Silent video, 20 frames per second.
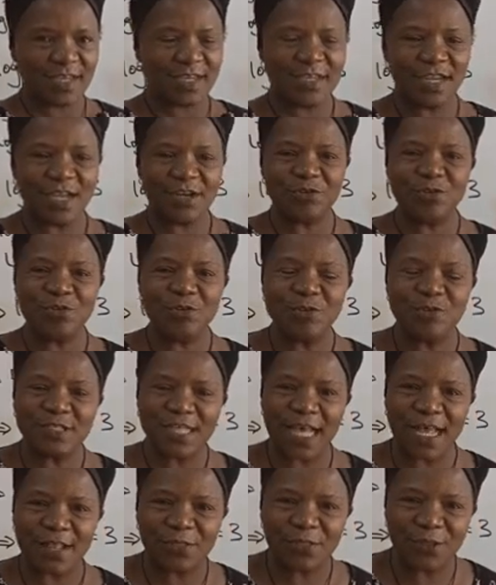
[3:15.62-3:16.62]
the
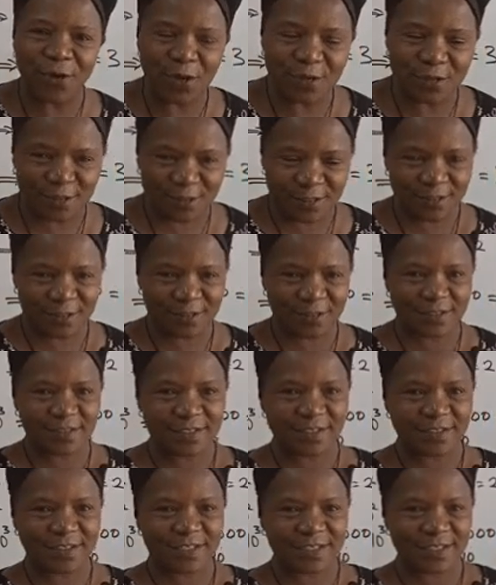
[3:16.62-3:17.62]
do's and don'ts
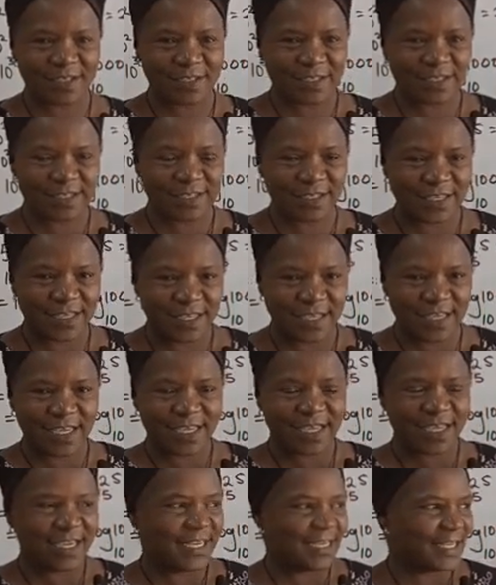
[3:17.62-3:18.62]

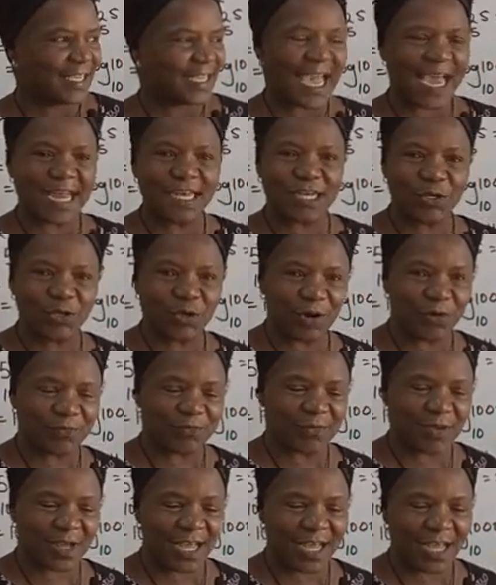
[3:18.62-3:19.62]
in the garden
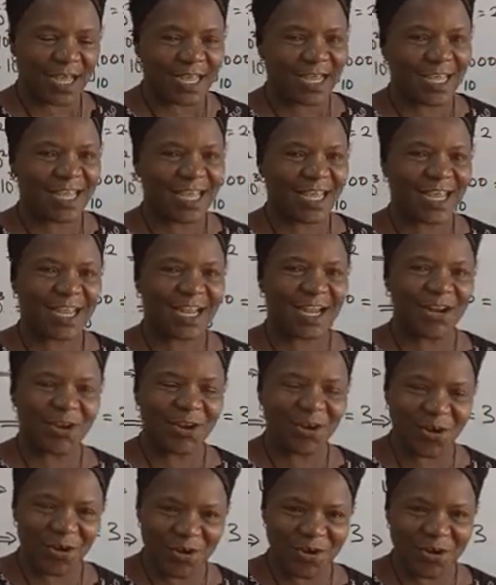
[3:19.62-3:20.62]
of our uh,
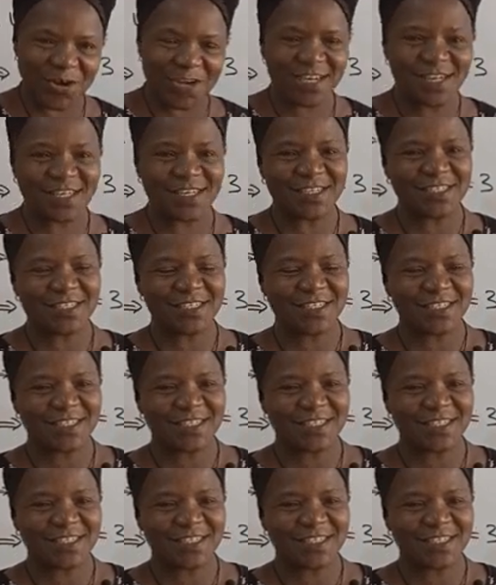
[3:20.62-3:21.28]
logarithm.